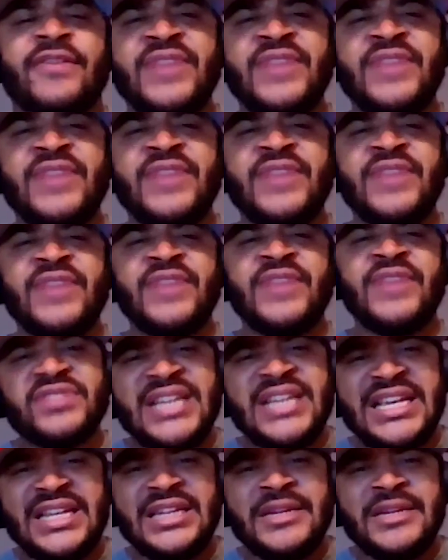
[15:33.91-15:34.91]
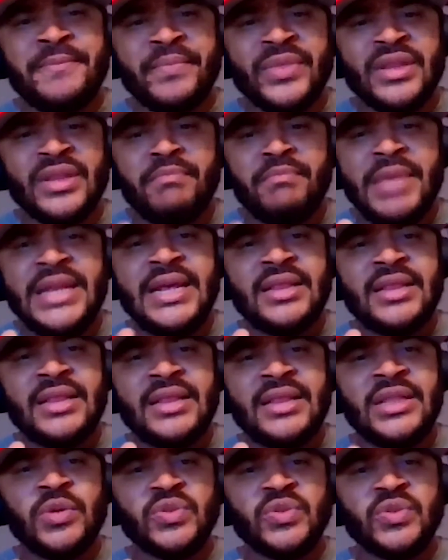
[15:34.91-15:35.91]
15-minute little
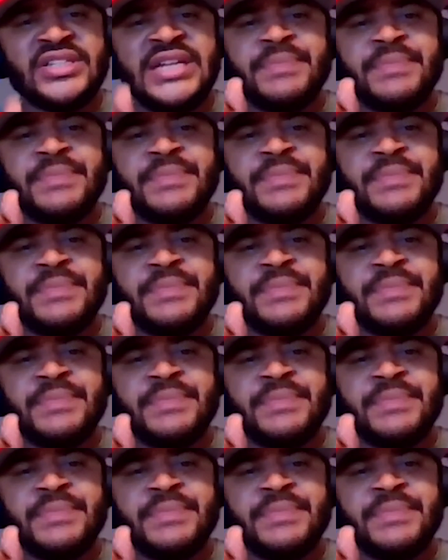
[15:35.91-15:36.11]
snippet